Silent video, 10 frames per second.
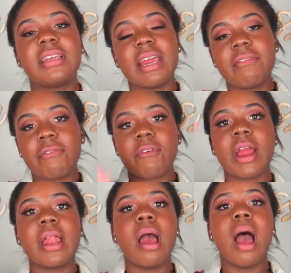
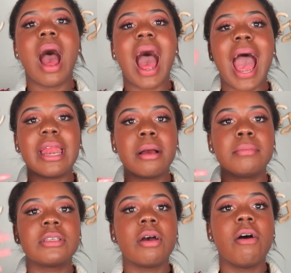different
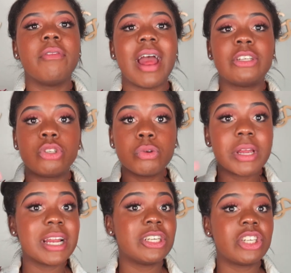items that you
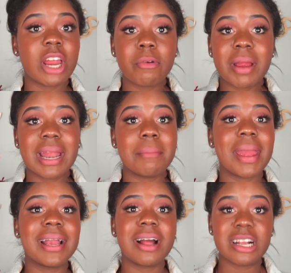can generate and
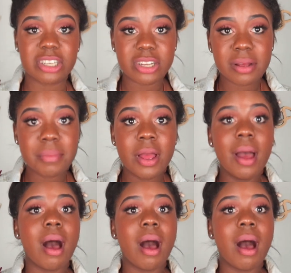make custom.